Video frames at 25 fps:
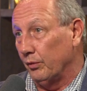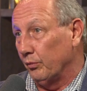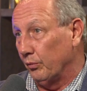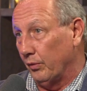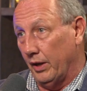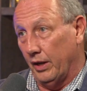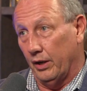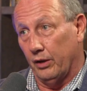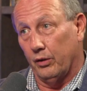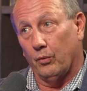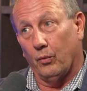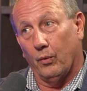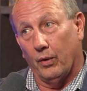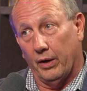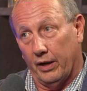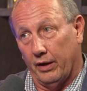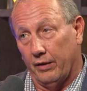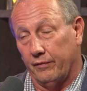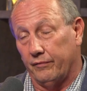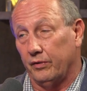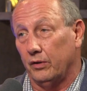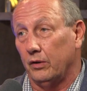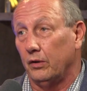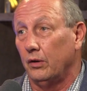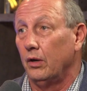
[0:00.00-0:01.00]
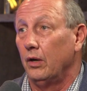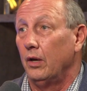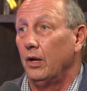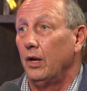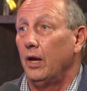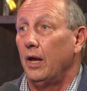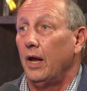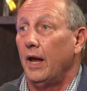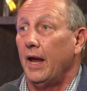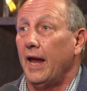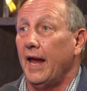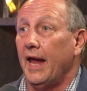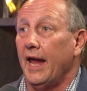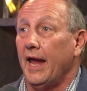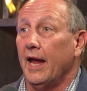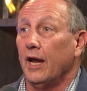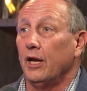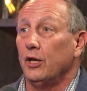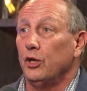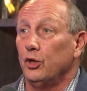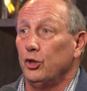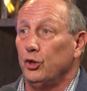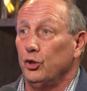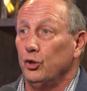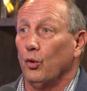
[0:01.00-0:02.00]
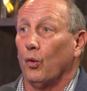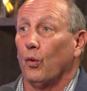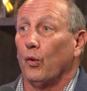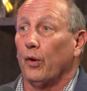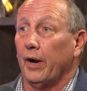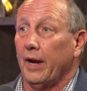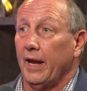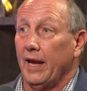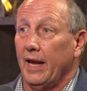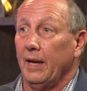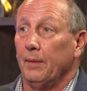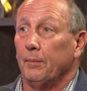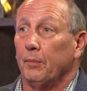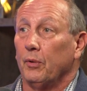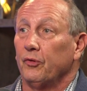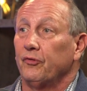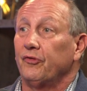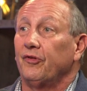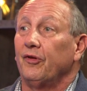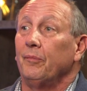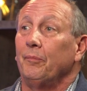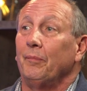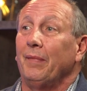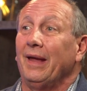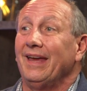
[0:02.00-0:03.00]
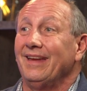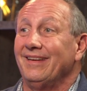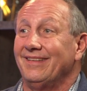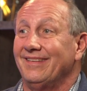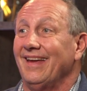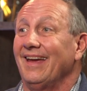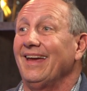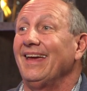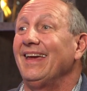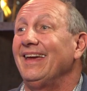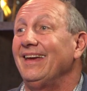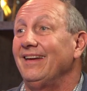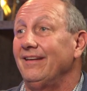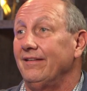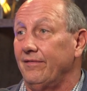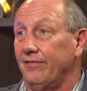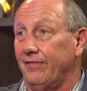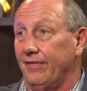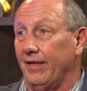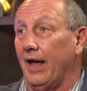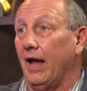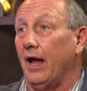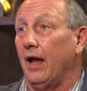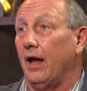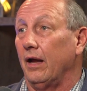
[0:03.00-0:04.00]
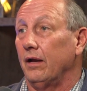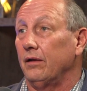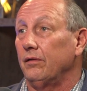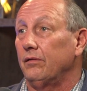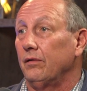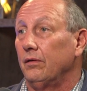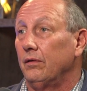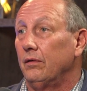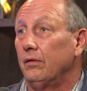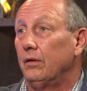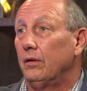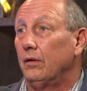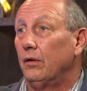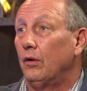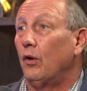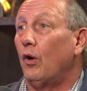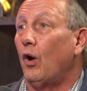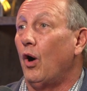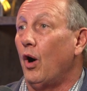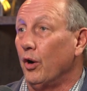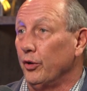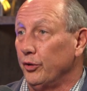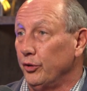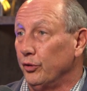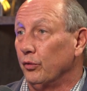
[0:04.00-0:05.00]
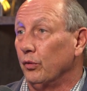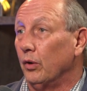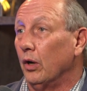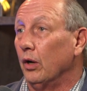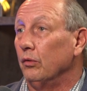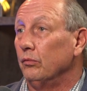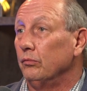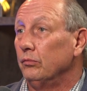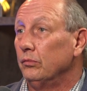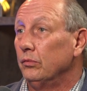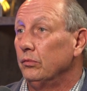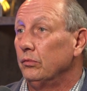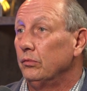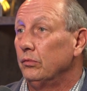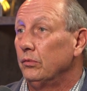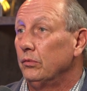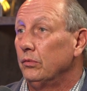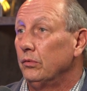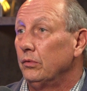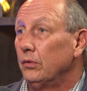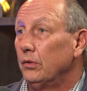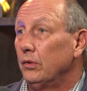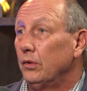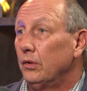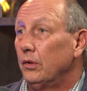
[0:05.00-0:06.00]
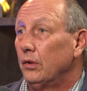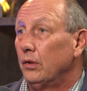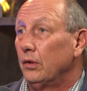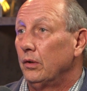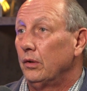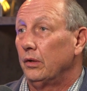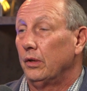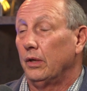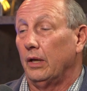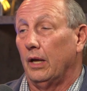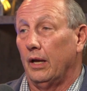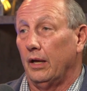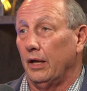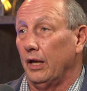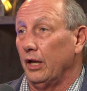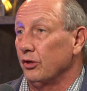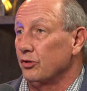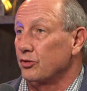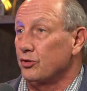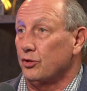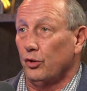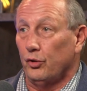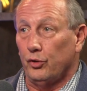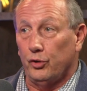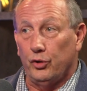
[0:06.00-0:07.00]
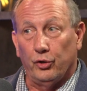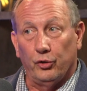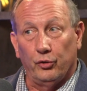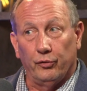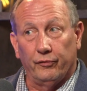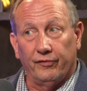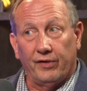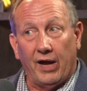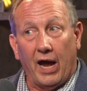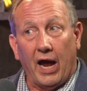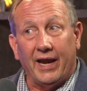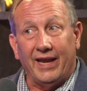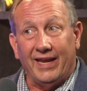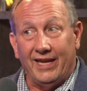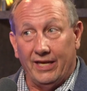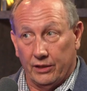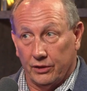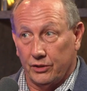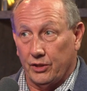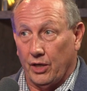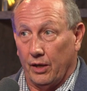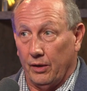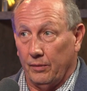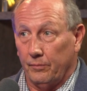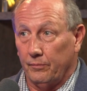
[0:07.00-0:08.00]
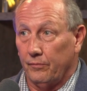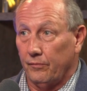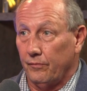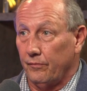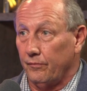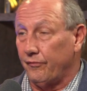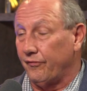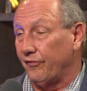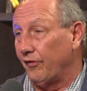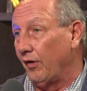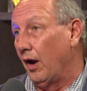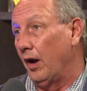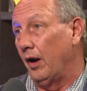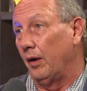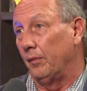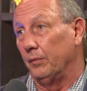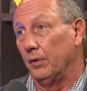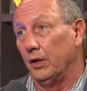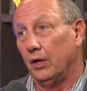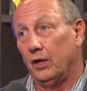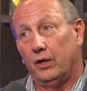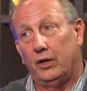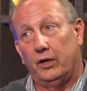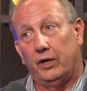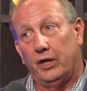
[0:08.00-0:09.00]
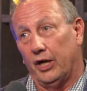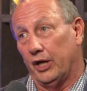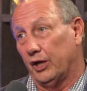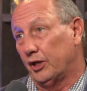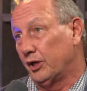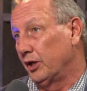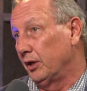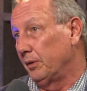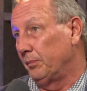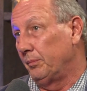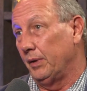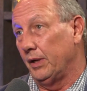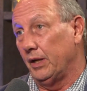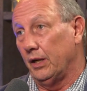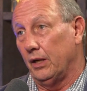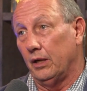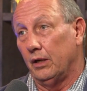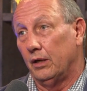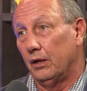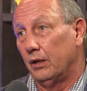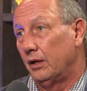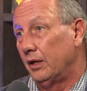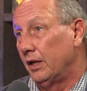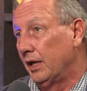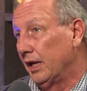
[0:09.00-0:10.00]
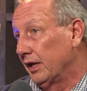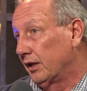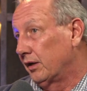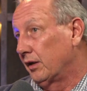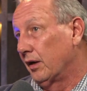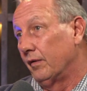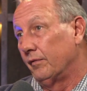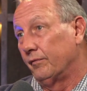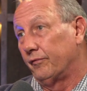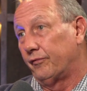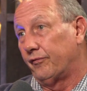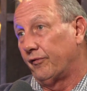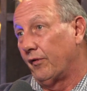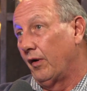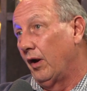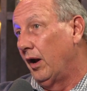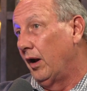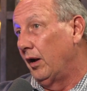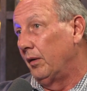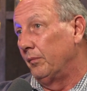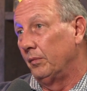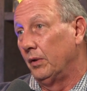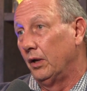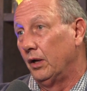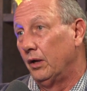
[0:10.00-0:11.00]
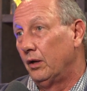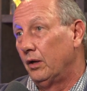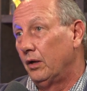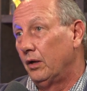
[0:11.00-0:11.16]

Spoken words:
rent or whatever, and you're able to maintain that on your own. And so you've got income from, it could be income from